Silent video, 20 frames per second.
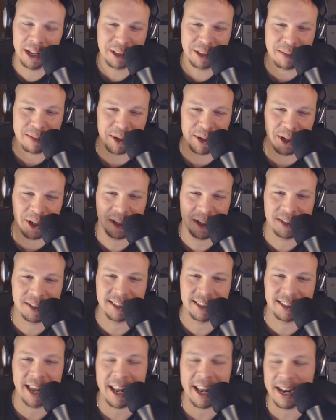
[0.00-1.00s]
with the
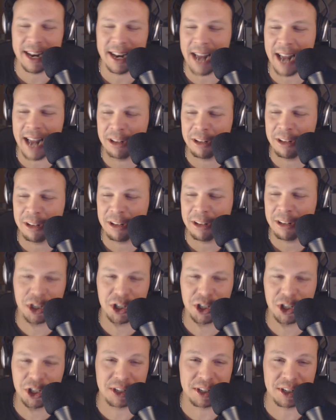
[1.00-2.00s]
birds, and I really should
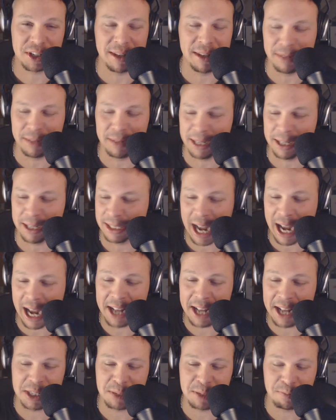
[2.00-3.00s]
have slept in because I
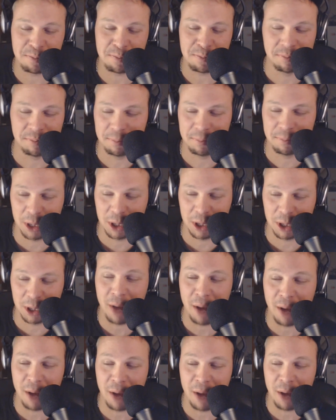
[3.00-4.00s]
had blown
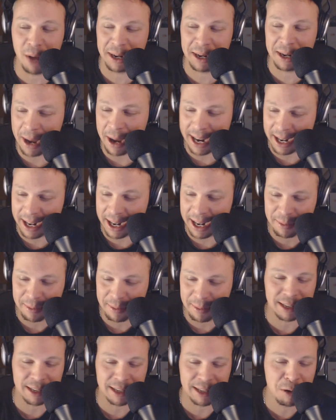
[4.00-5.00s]
all my money away by
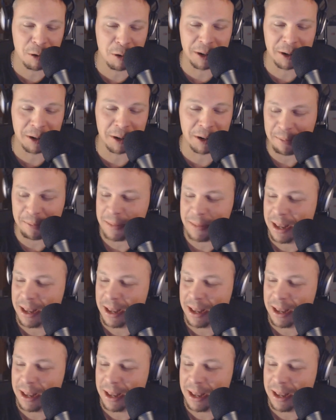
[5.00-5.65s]
the time he woke up.